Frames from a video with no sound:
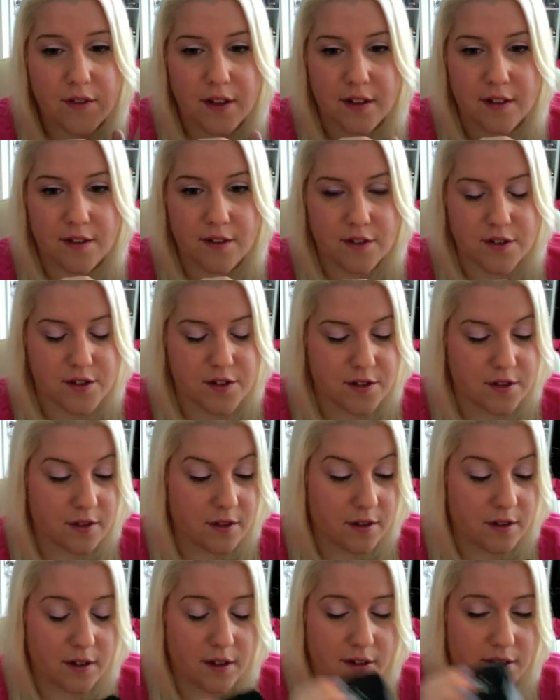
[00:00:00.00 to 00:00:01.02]

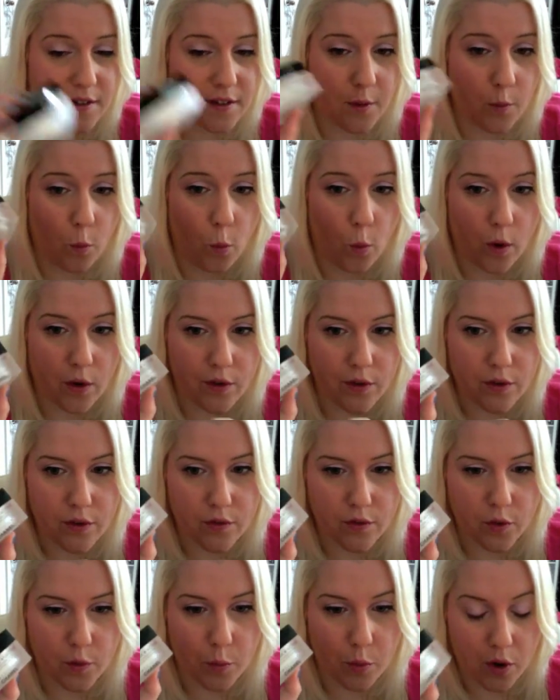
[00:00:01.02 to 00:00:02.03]
It's a
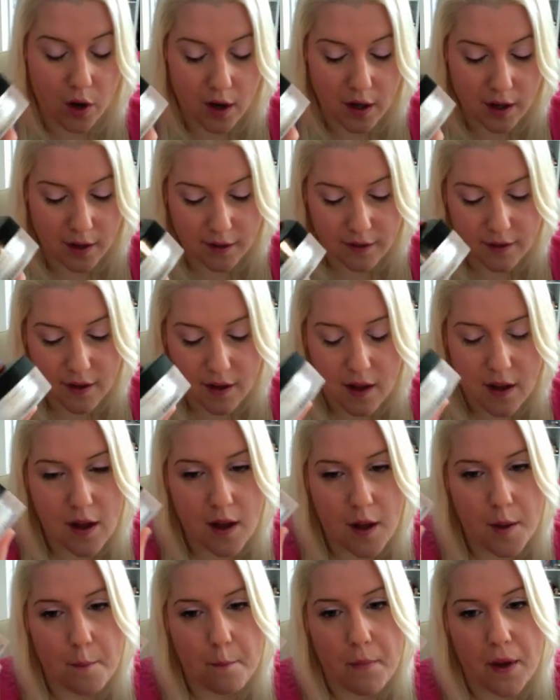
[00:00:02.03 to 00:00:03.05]
wonderful product.
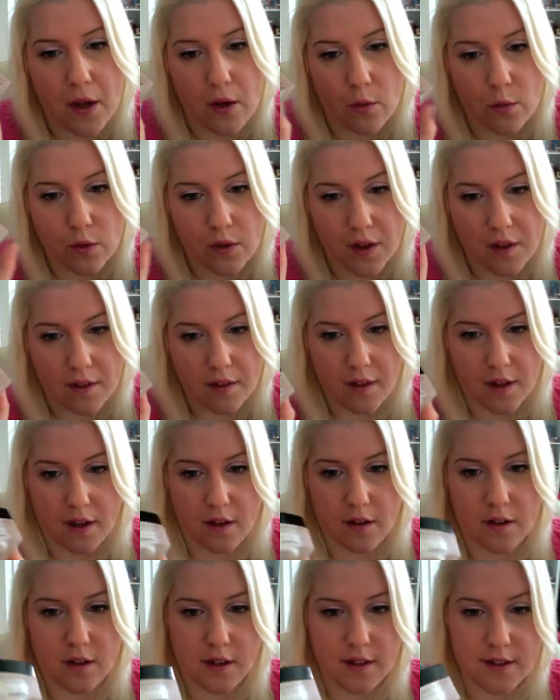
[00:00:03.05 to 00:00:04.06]
My only
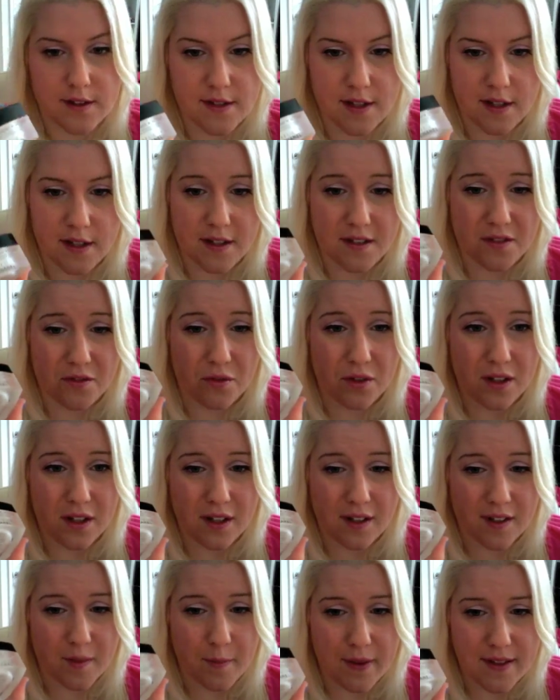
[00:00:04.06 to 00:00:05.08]
thing is that it's really
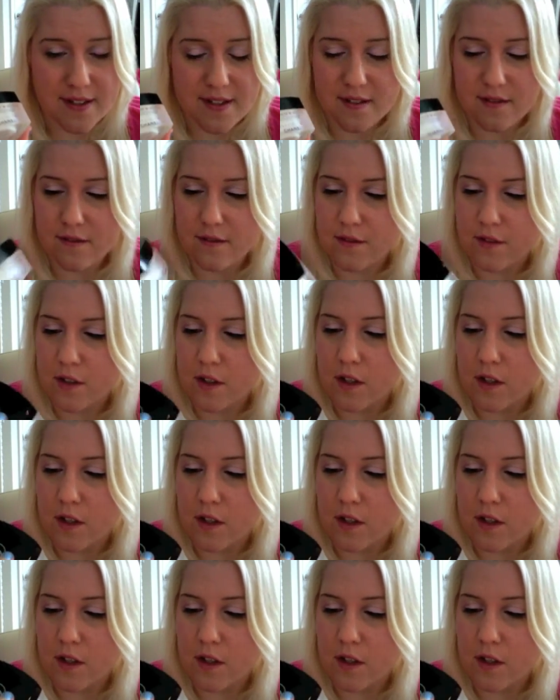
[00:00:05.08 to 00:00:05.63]
expensive.